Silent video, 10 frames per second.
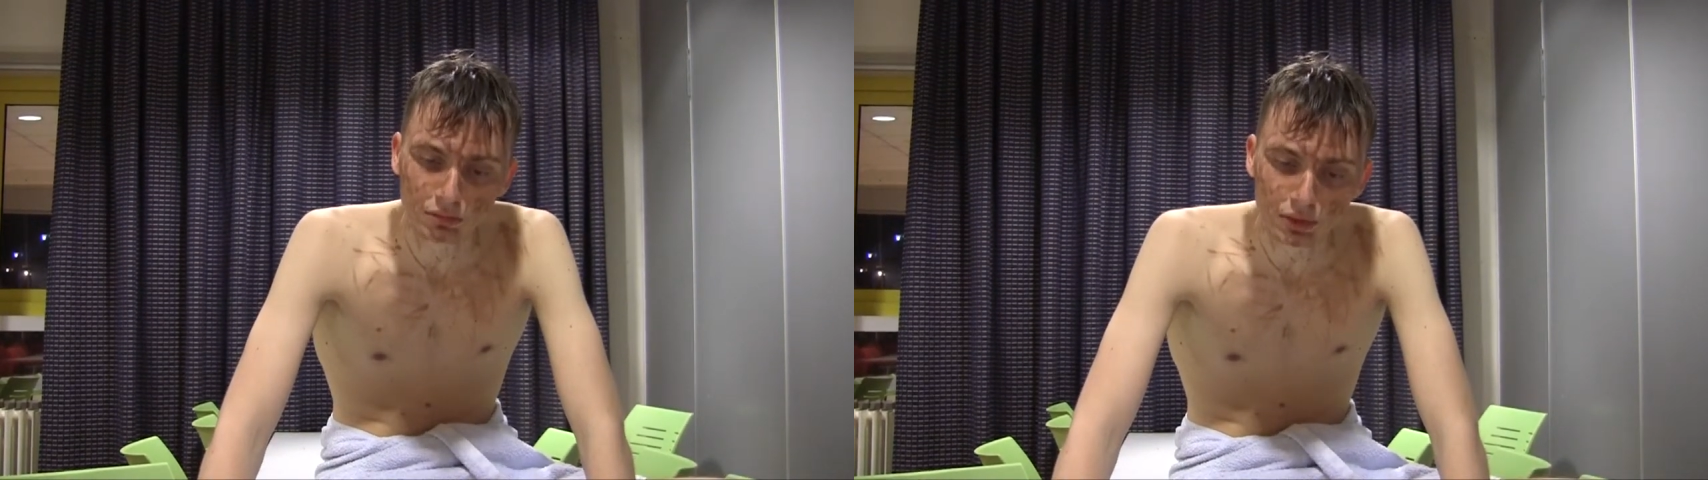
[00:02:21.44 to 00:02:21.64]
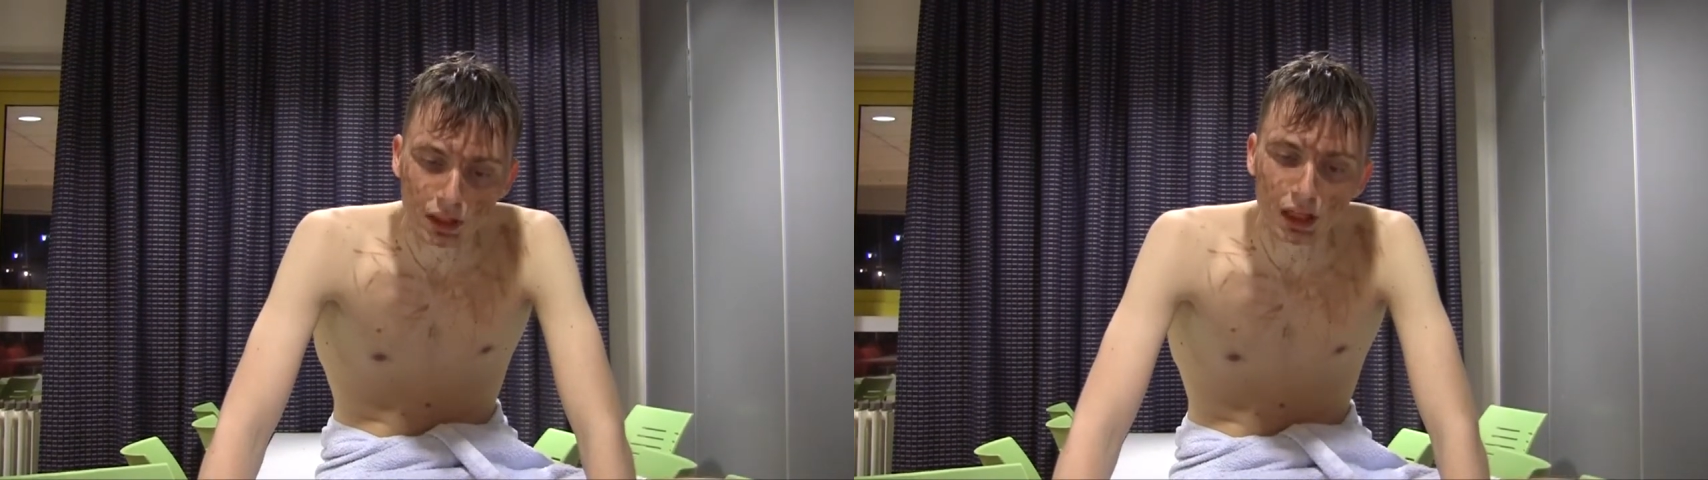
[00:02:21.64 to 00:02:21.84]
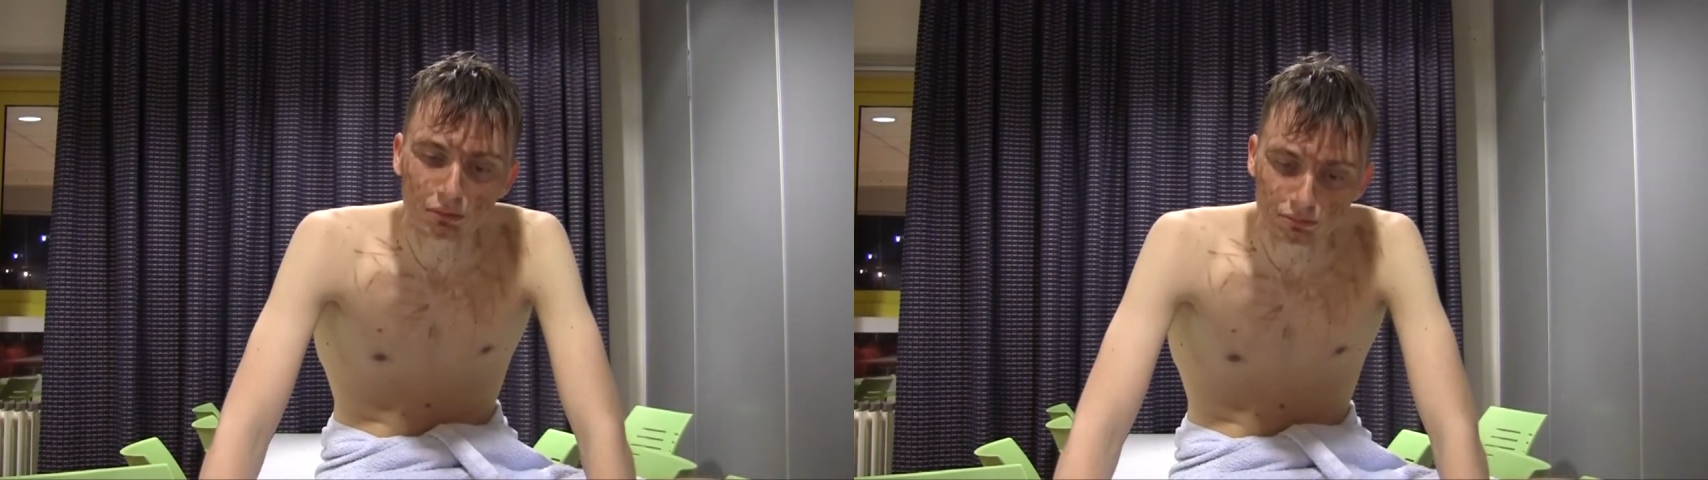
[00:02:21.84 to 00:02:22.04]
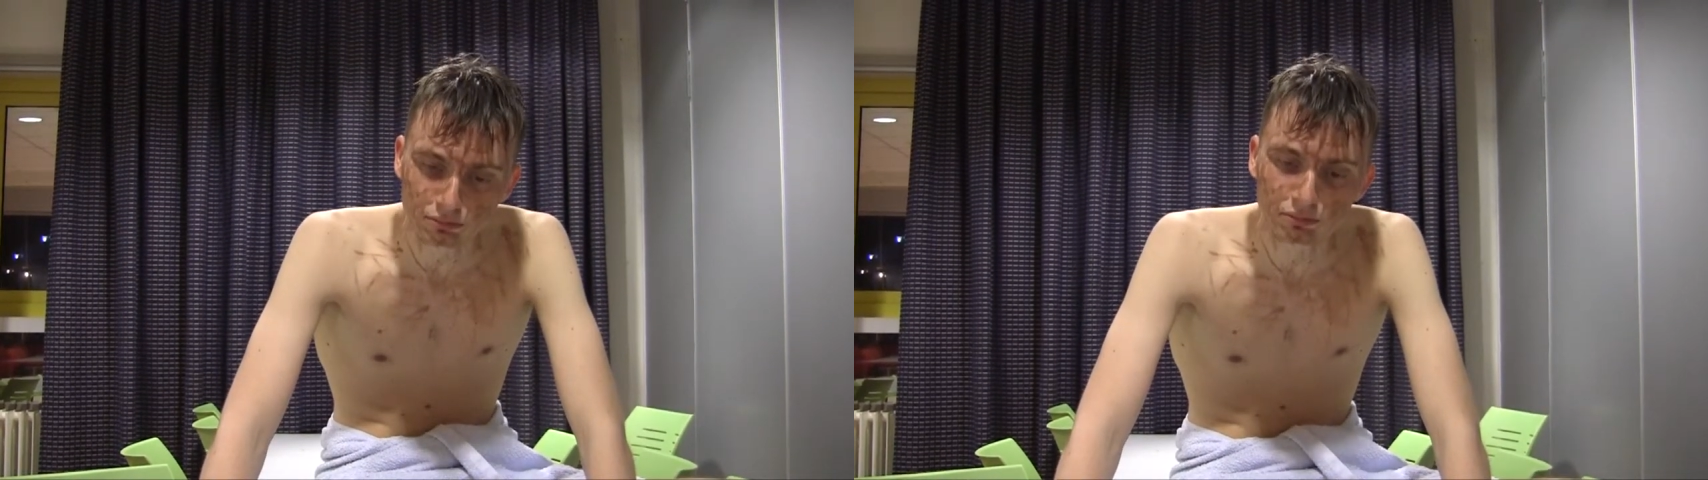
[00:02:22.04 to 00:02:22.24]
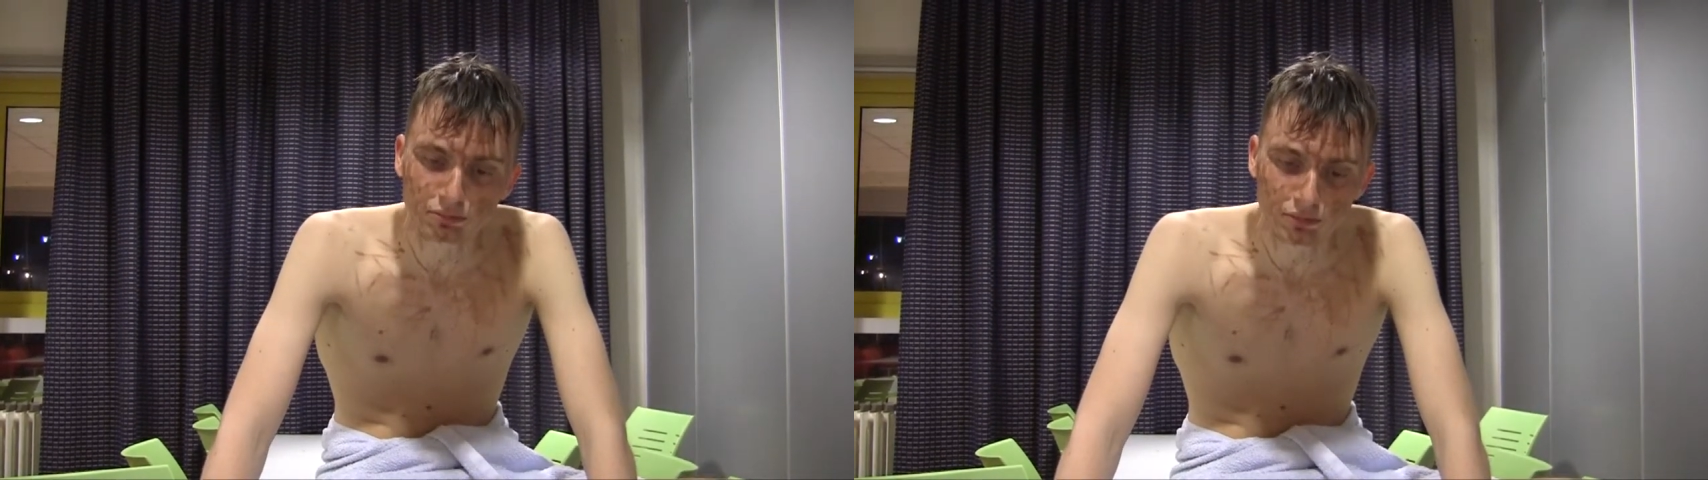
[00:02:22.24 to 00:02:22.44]
yeah,
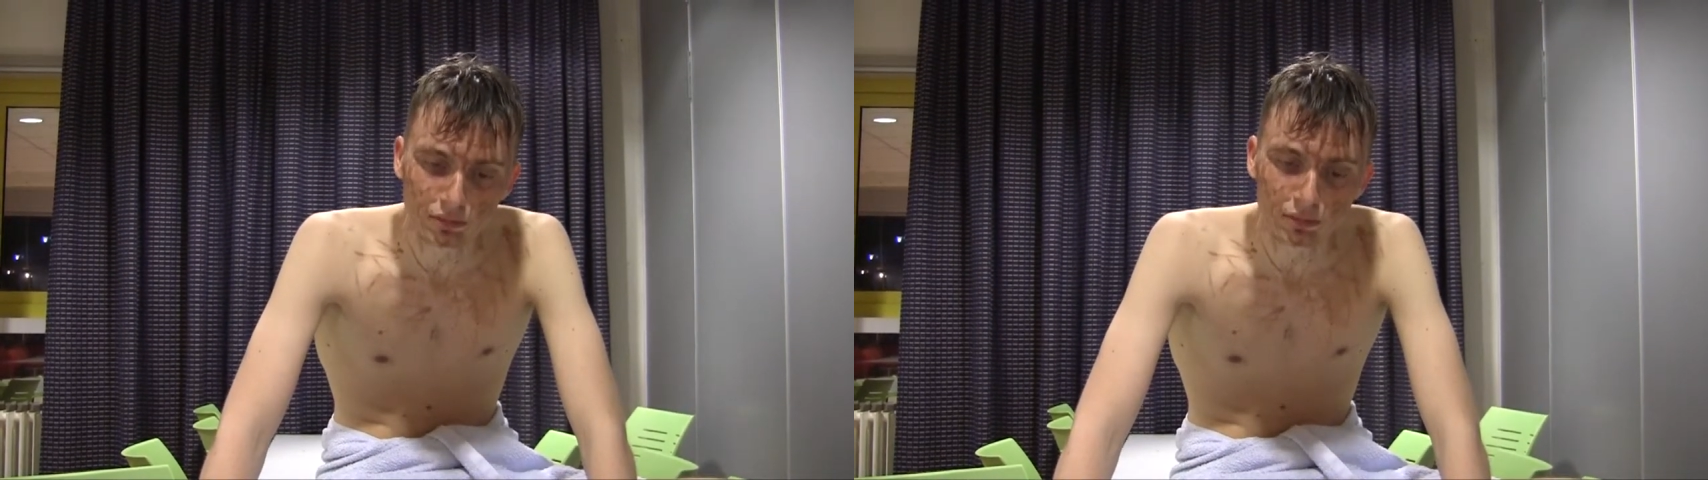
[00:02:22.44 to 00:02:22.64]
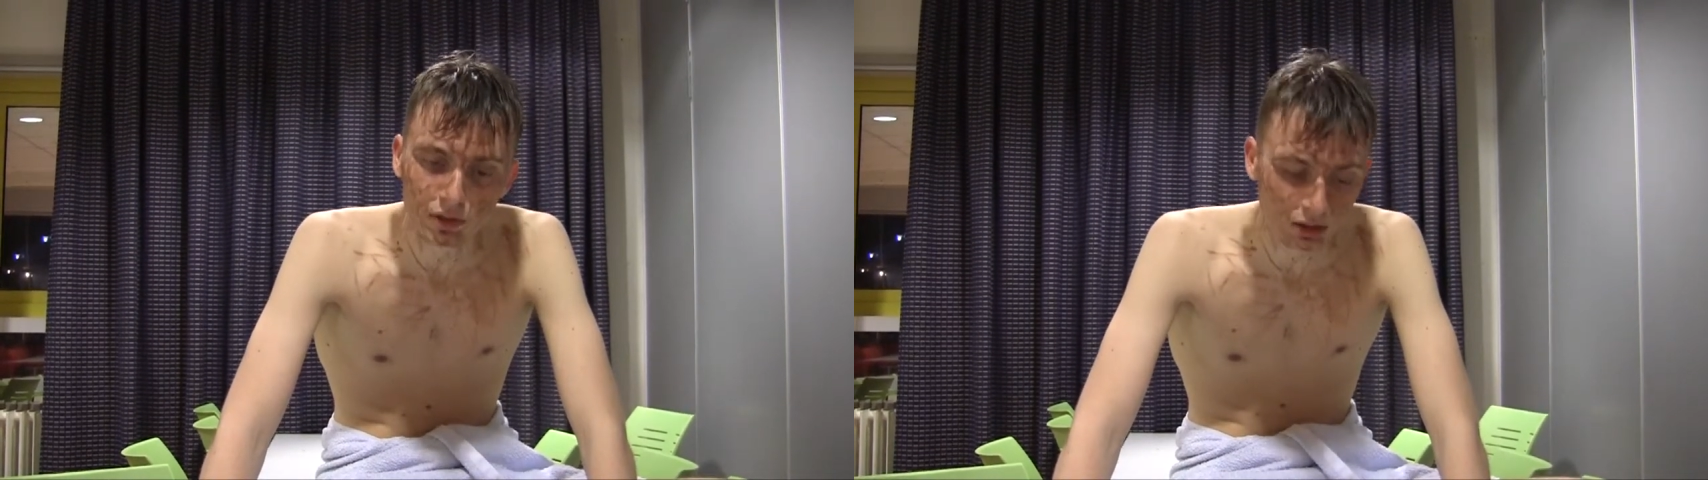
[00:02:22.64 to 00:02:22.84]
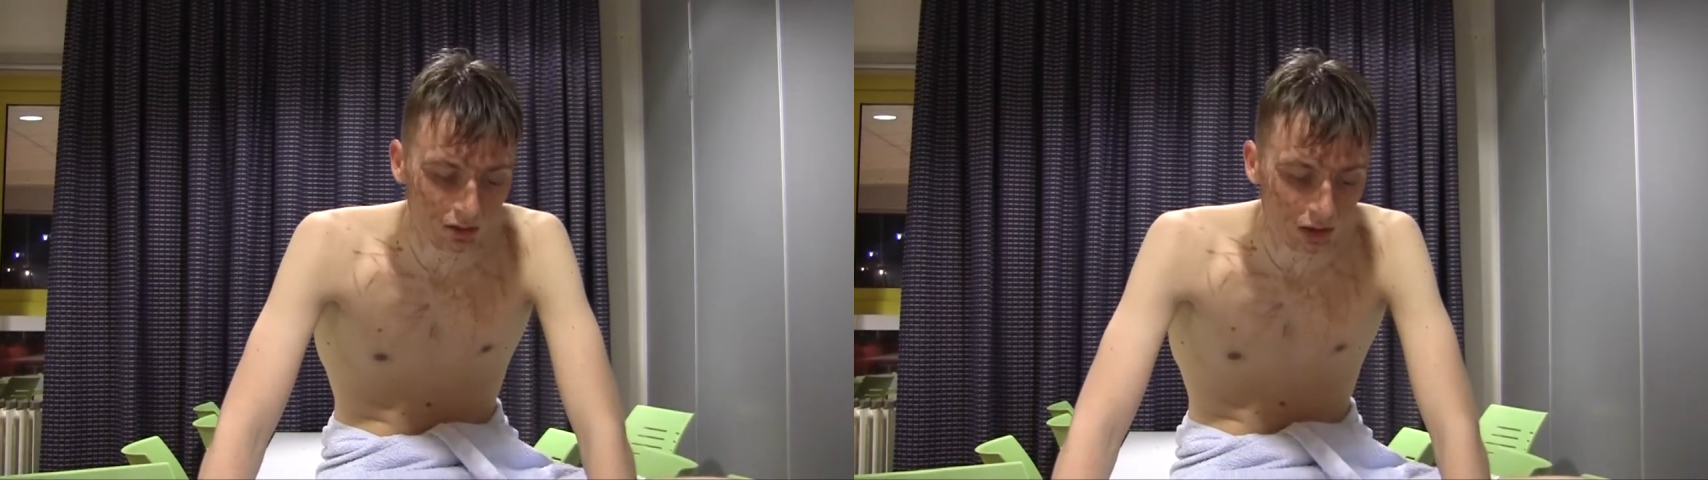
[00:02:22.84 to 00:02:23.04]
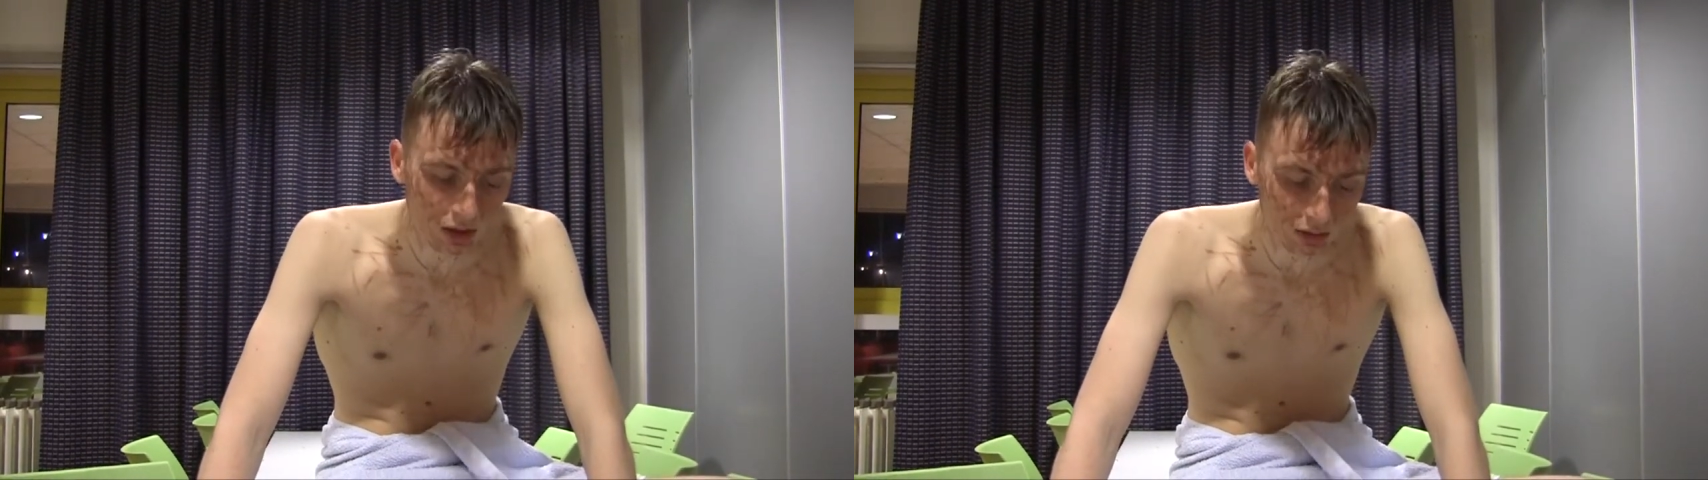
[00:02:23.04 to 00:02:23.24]
it's a